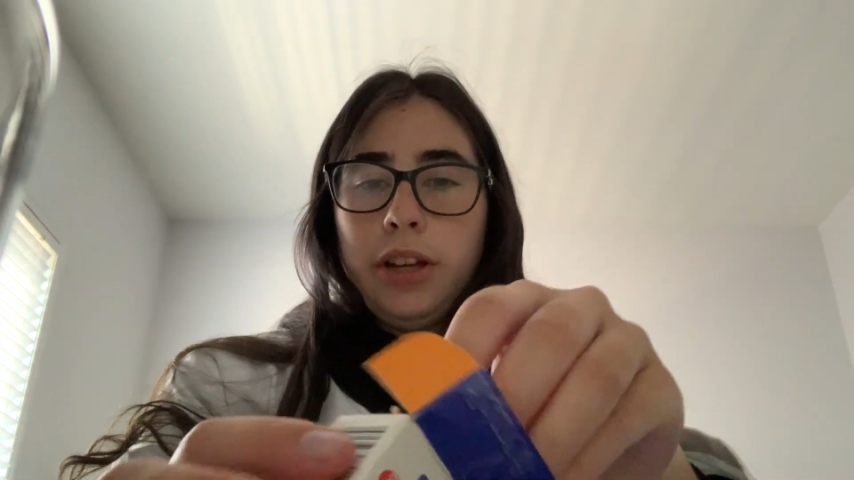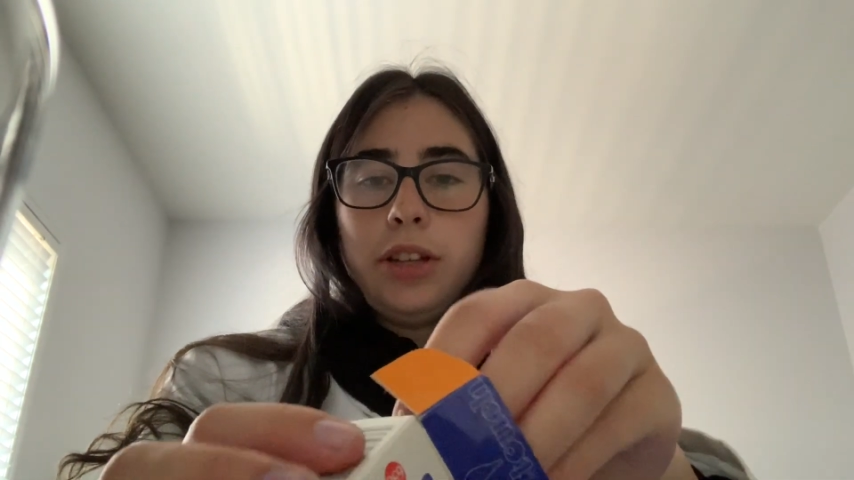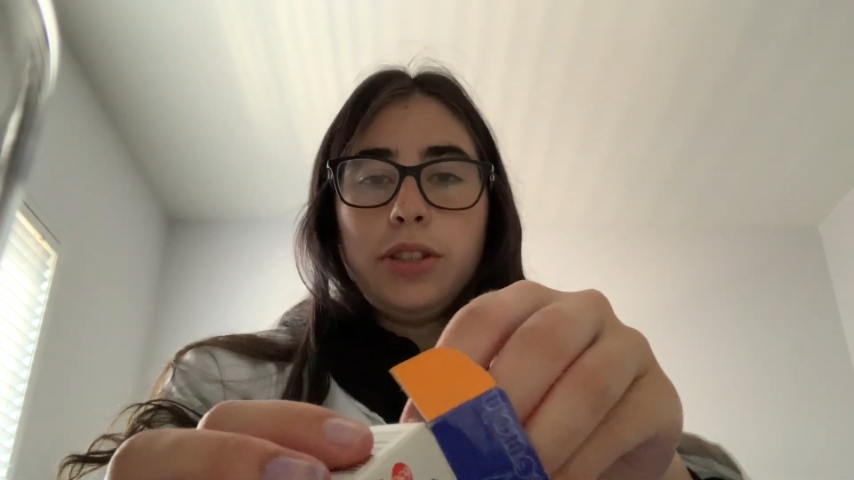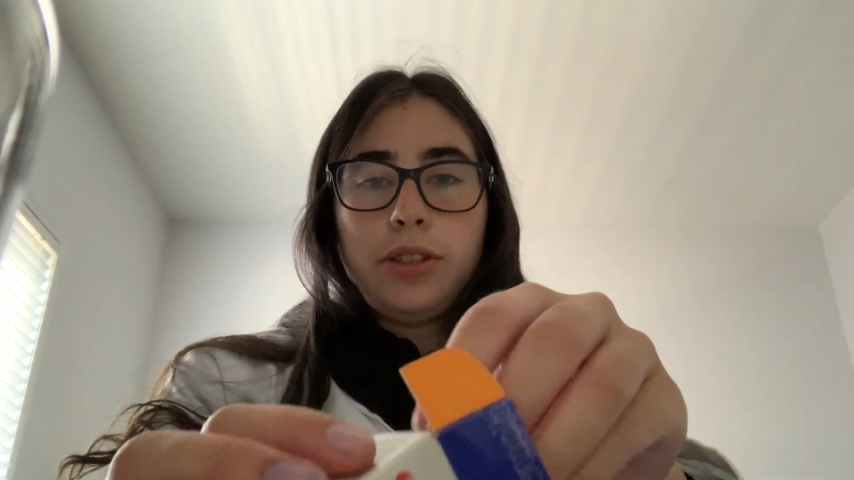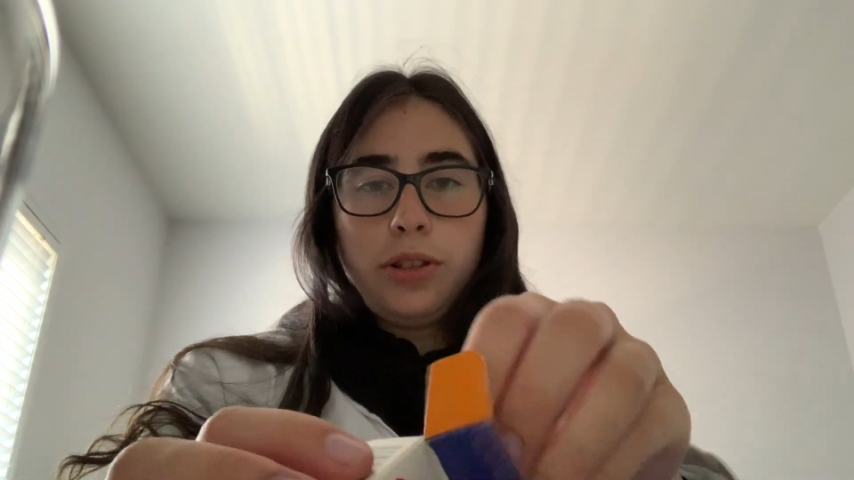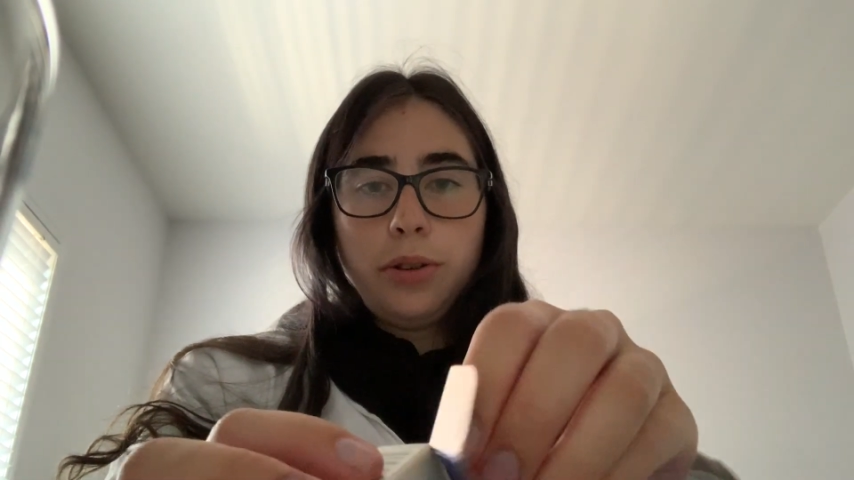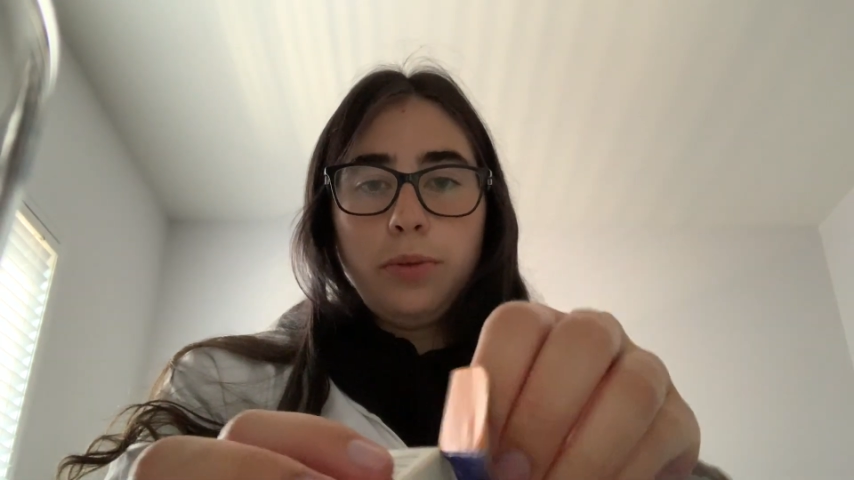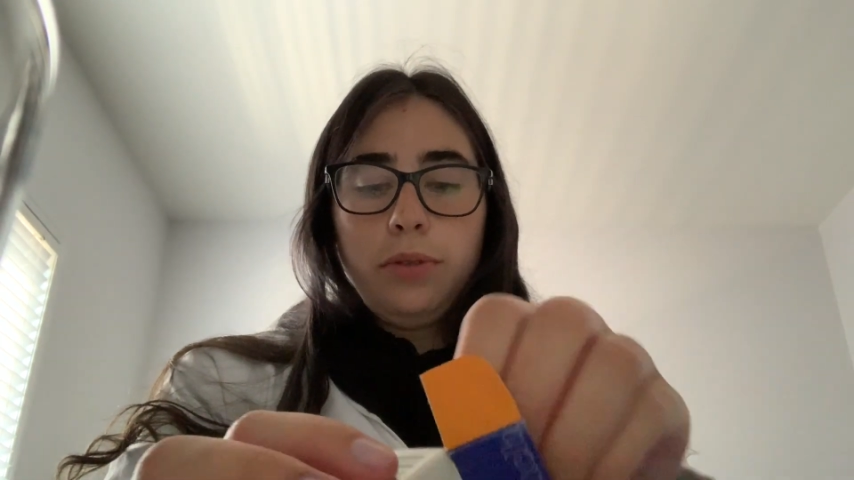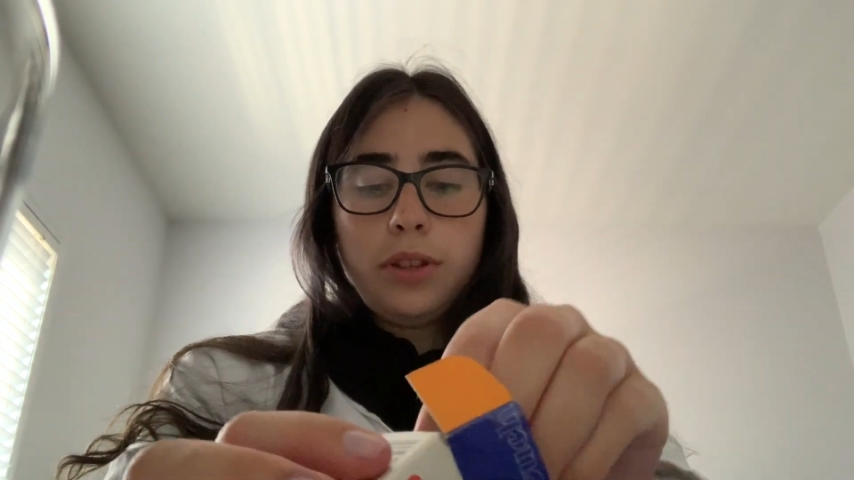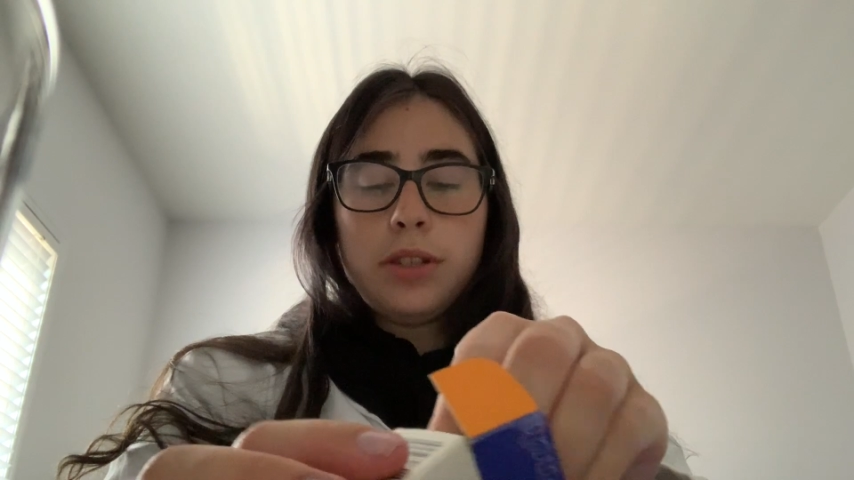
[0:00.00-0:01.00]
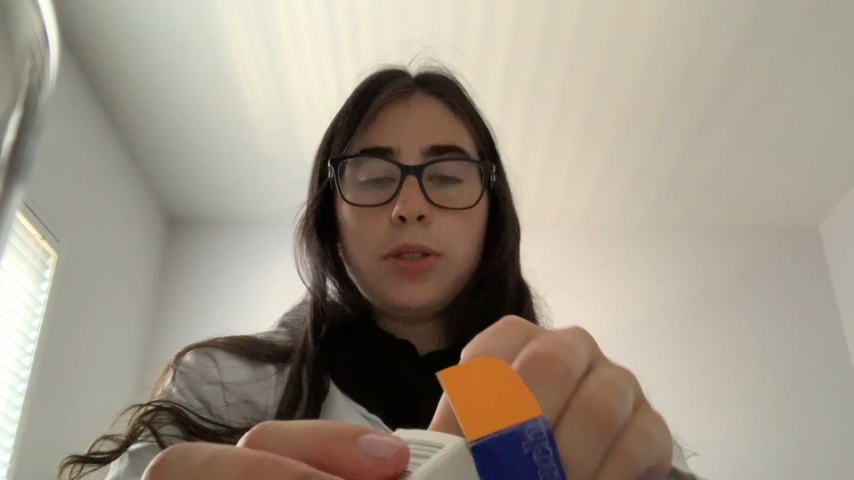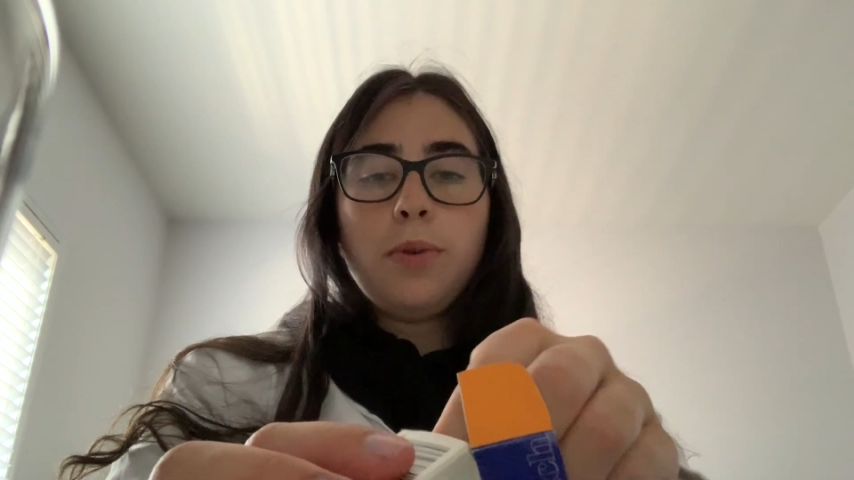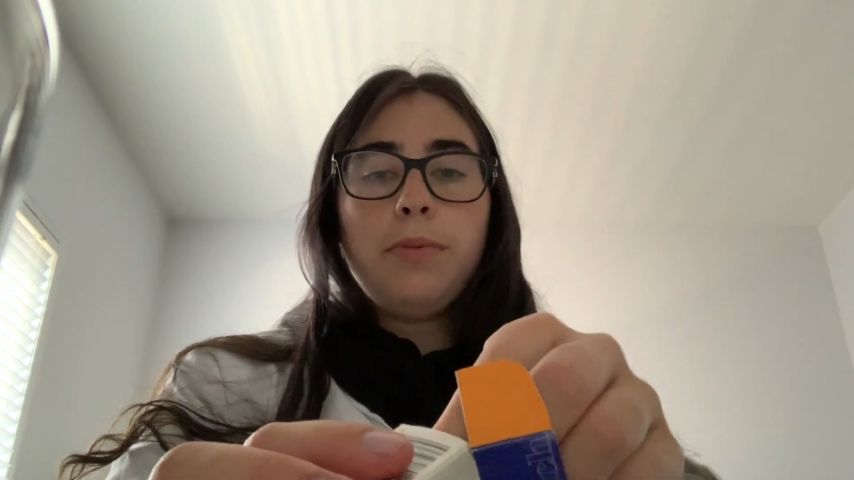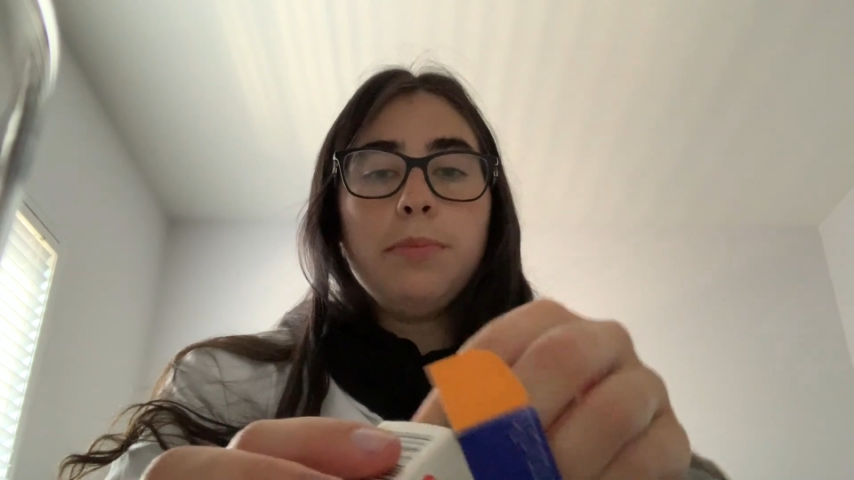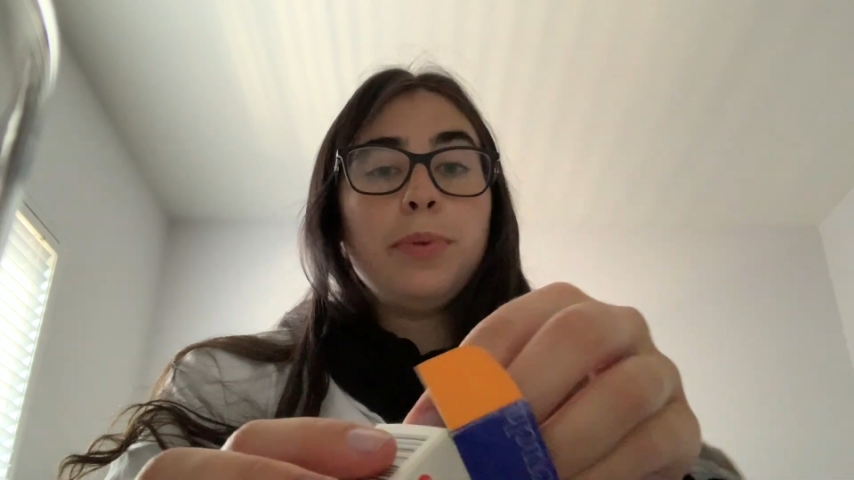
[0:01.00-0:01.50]
So this is
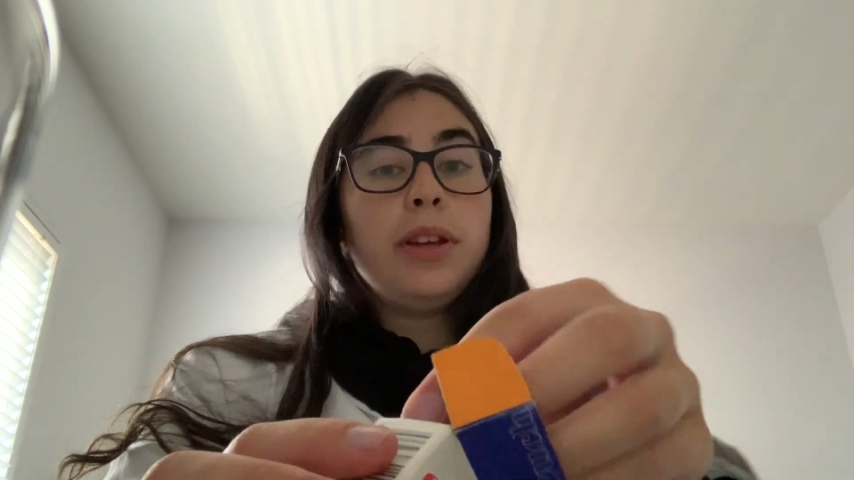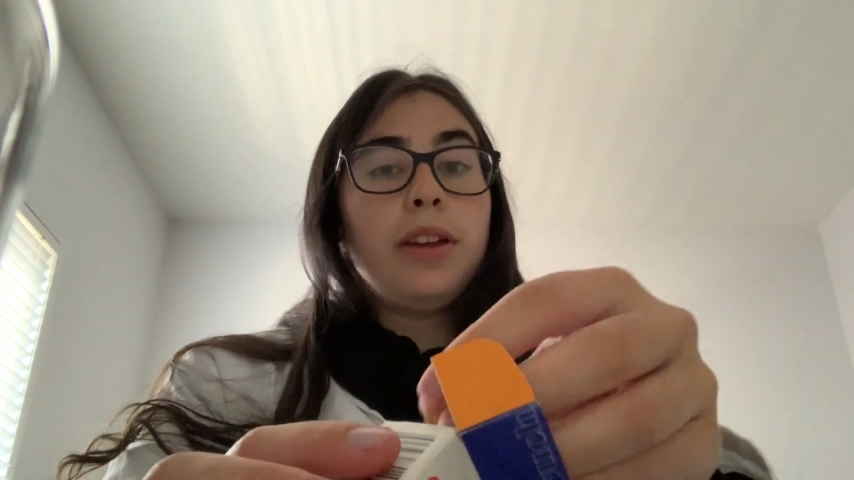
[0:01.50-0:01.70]
what we breathe